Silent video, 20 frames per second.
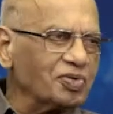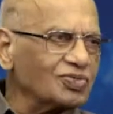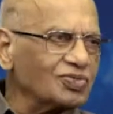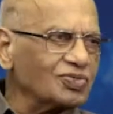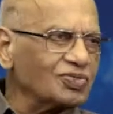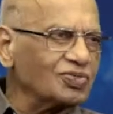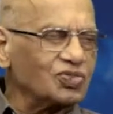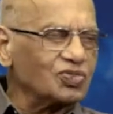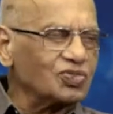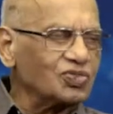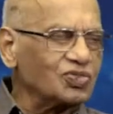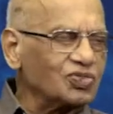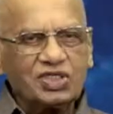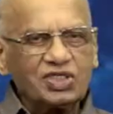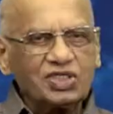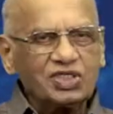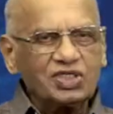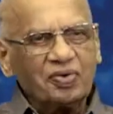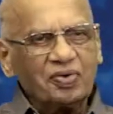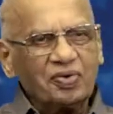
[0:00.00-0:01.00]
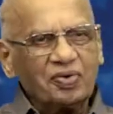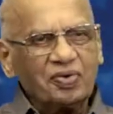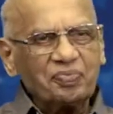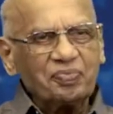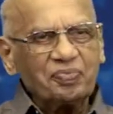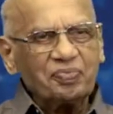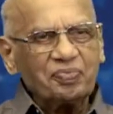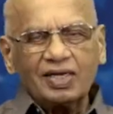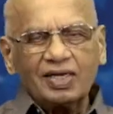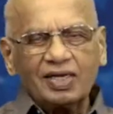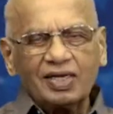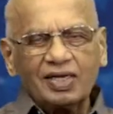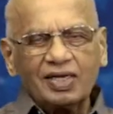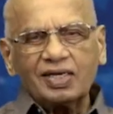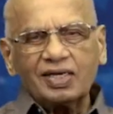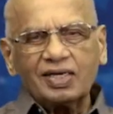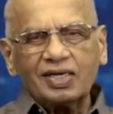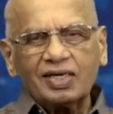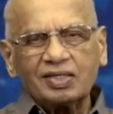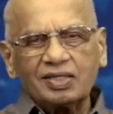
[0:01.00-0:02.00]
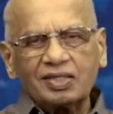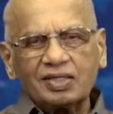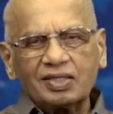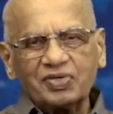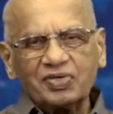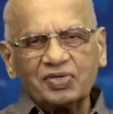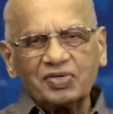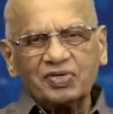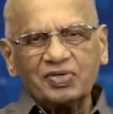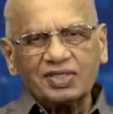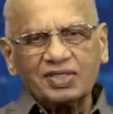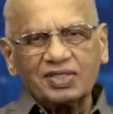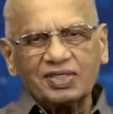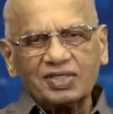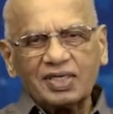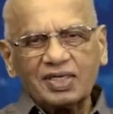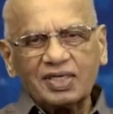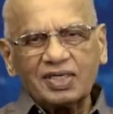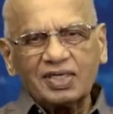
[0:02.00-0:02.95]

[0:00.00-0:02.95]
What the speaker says: because it was so cheap. I remember that.